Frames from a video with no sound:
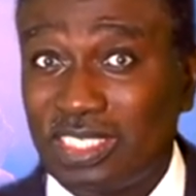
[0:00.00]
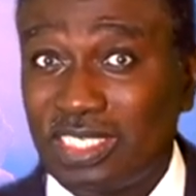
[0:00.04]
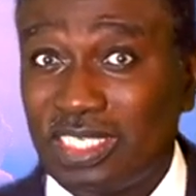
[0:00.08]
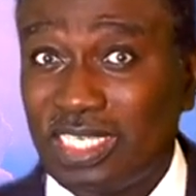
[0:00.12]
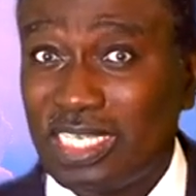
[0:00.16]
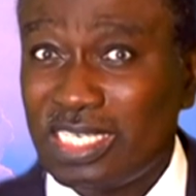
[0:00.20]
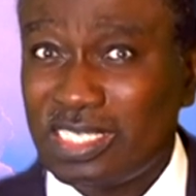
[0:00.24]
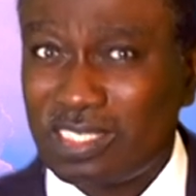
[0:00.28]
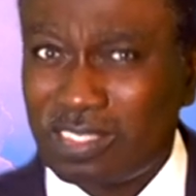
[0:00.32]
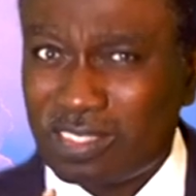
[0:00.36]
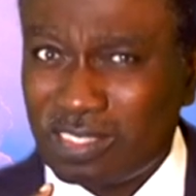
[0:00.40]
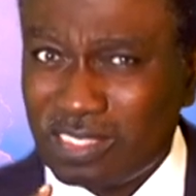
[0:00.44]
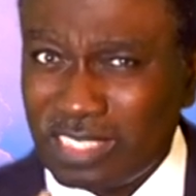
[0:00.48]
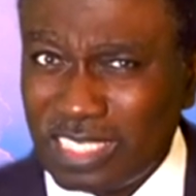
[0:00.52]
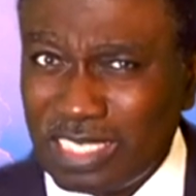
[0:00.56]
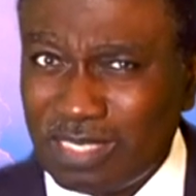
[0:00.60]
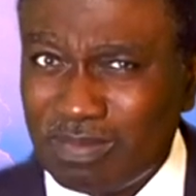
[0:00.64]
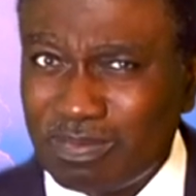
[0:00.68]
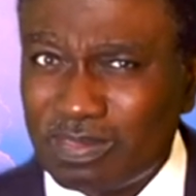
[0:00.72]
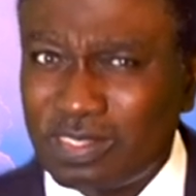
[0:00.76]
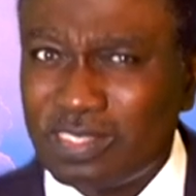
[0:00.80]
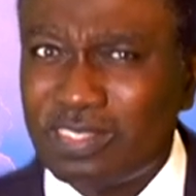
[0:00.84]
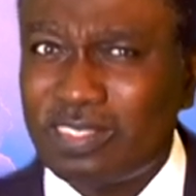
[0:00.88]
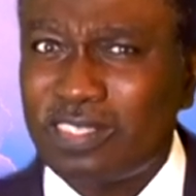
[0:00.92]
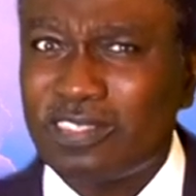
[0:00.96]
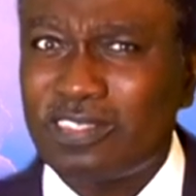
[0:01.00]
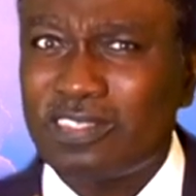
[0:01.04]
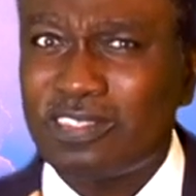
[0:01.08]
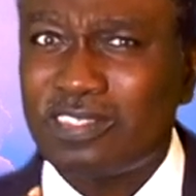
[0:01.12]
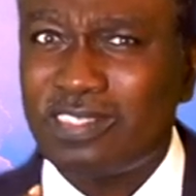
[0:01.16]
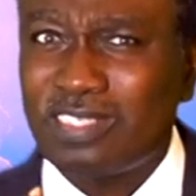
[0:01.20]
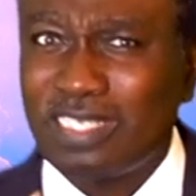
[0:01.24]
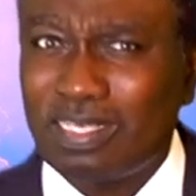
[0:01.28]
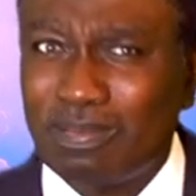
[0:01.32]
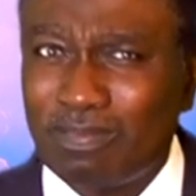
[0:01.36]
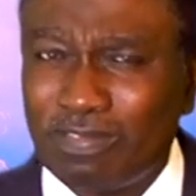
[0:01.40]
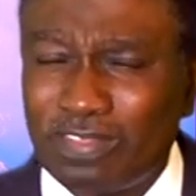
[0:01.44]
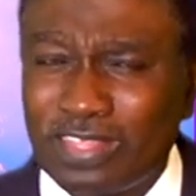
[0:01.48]
it seems the
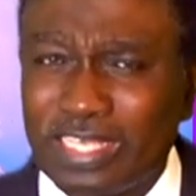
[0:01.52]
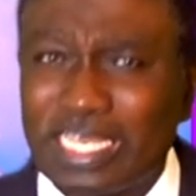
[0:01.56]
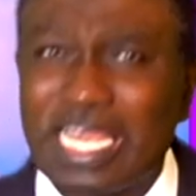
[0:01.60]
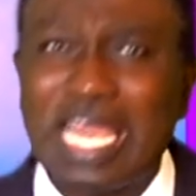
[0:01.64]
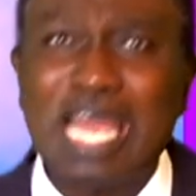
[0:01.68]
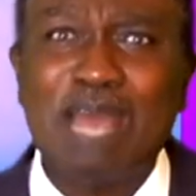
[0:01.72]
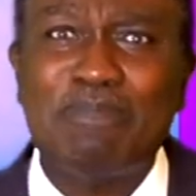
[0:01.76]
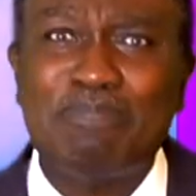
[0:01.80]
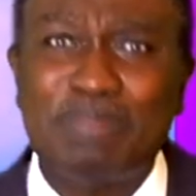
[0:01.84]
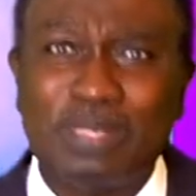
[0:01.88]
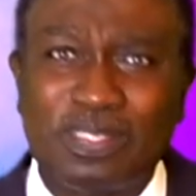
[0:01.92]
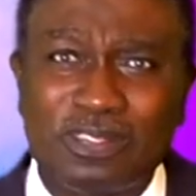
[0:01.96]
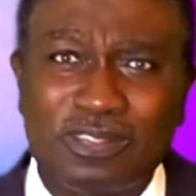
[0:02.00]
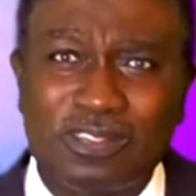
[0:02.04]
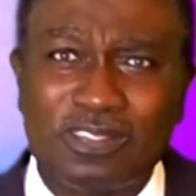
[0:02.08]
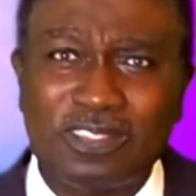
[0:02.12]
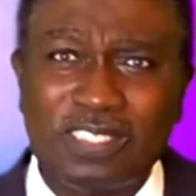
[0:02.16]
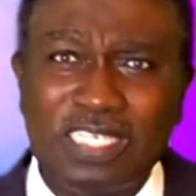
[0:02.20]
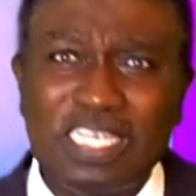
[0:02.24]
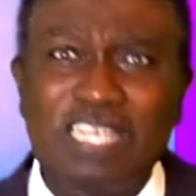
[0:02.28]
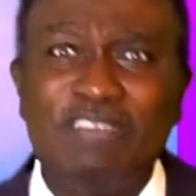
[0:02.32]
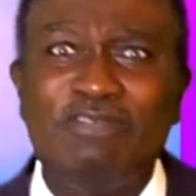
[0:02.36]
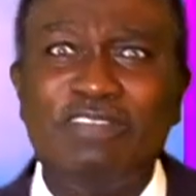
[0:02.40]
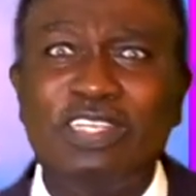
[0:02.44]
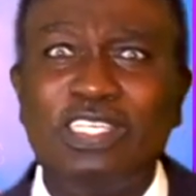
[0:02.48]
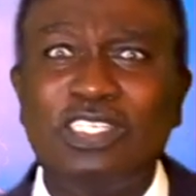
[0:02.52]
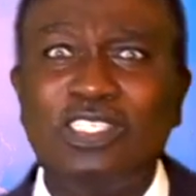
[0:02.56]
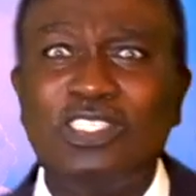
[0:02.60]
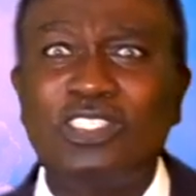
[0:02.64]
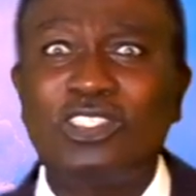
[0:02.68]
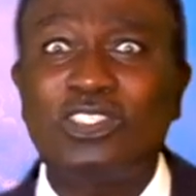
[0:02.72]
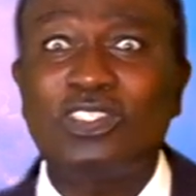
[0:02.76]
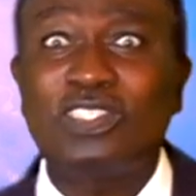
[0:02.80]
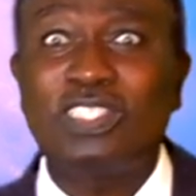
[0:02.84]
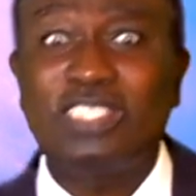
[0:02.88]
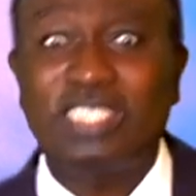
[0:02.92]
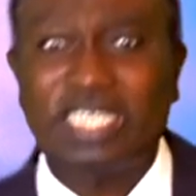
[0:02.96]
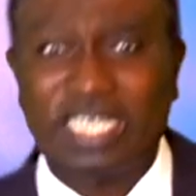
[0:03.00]
same thing happens even
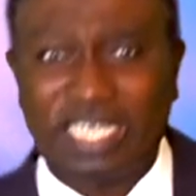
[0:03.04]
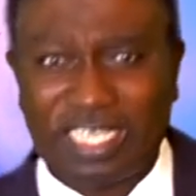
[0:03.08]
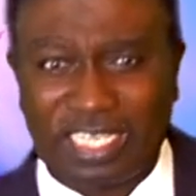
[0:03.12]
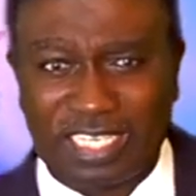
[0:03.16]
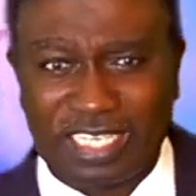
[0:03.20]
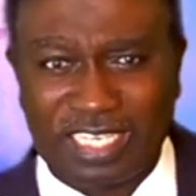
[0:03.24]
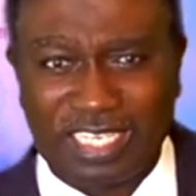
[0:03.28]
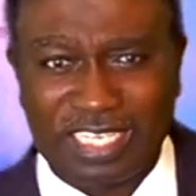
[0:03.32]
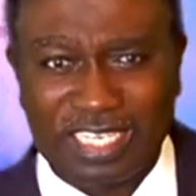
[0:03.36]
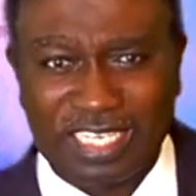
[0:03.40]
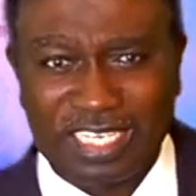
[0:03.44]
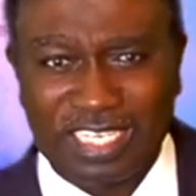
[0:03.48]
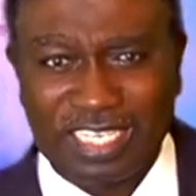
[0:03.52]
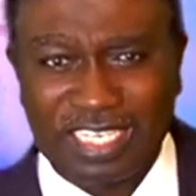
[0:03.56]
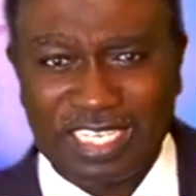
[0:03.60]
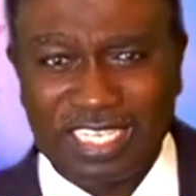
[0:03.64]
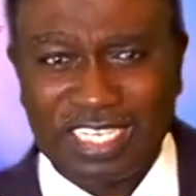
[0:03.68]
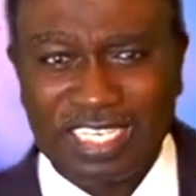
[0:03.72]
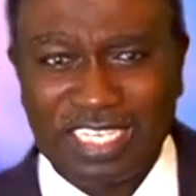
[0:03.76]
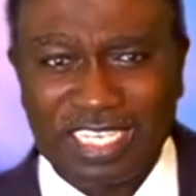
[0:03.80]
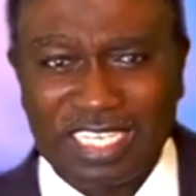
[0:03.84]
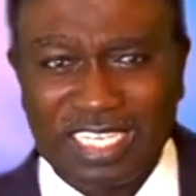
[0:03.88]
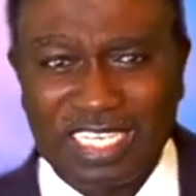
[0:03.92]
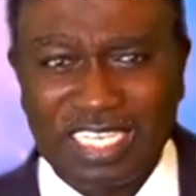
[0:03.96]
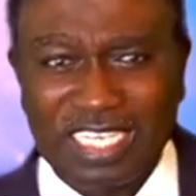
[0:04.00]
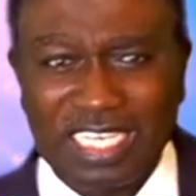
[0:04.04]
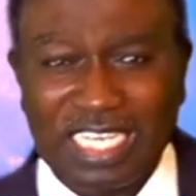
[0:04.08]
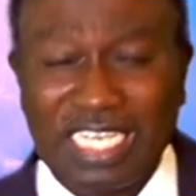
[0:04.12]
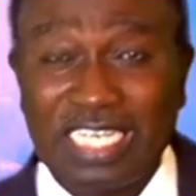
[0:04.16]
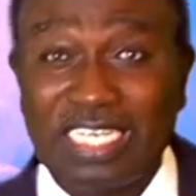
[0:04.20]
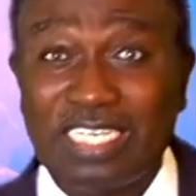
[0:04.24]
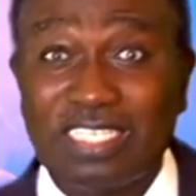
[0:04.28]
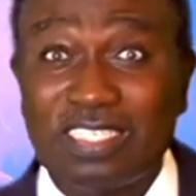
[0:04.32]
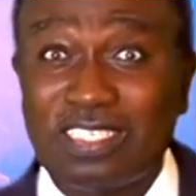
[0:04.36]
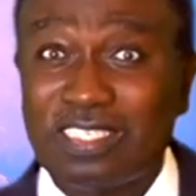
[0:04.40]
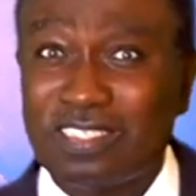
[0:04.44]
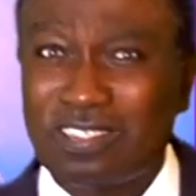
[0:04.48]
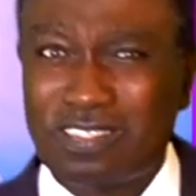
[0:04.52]
today,
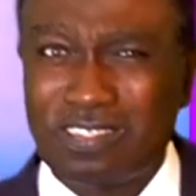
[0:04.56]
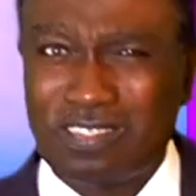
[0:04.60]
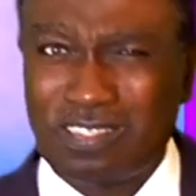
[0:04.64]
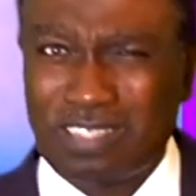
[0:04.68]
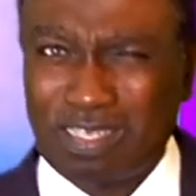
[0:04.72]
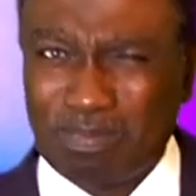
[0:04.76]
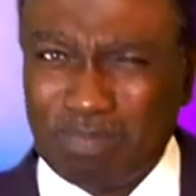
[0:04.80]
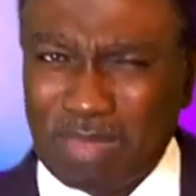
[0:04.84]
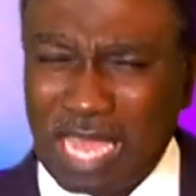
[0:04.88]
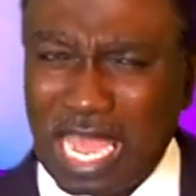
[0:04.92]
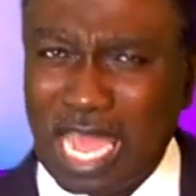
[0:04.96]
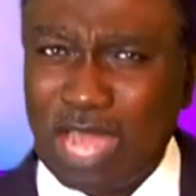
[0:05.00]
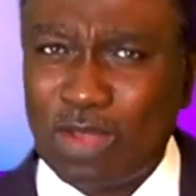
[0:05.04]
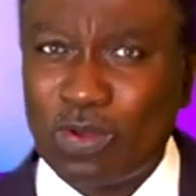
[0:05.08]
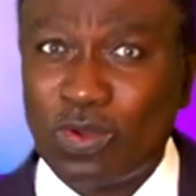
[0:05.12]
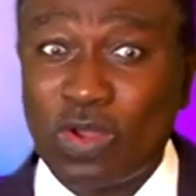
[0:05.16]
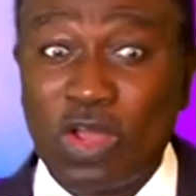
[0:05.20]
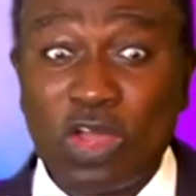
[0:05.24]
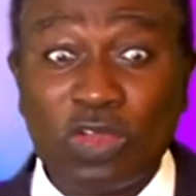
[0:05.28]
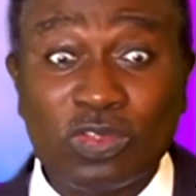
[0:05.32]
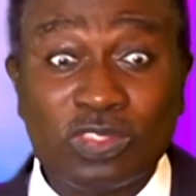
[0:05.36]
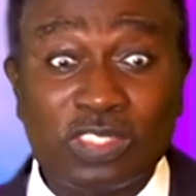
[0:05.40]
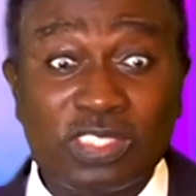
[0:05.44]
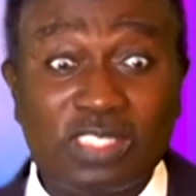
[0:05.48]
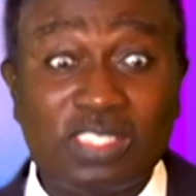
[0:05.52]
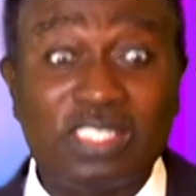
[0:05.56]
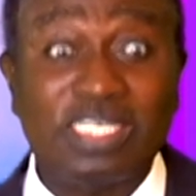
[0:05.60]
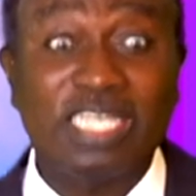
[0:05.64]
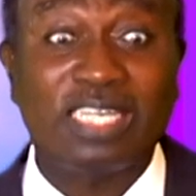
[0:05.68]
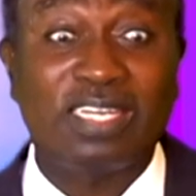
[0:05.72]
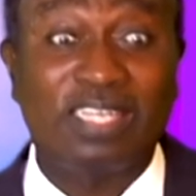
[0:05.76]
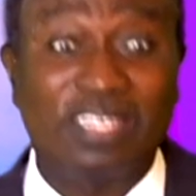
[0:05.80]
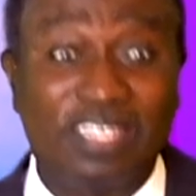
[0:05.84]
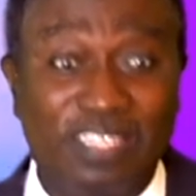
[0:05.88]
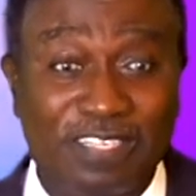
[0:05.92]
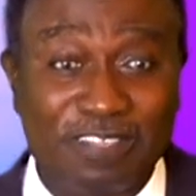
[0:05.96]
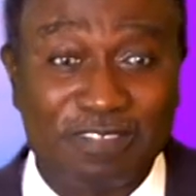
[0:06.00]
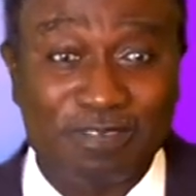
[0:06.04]
and it is somehow
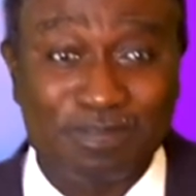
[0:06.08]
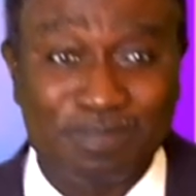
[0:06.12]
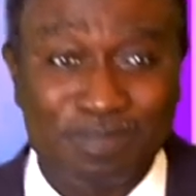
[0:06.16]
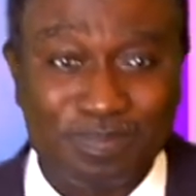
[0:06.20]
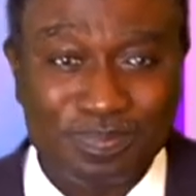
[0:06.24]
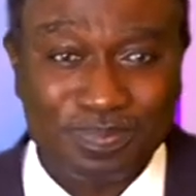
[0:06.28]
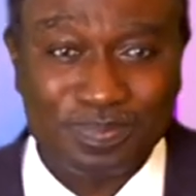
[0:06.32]
unsettling.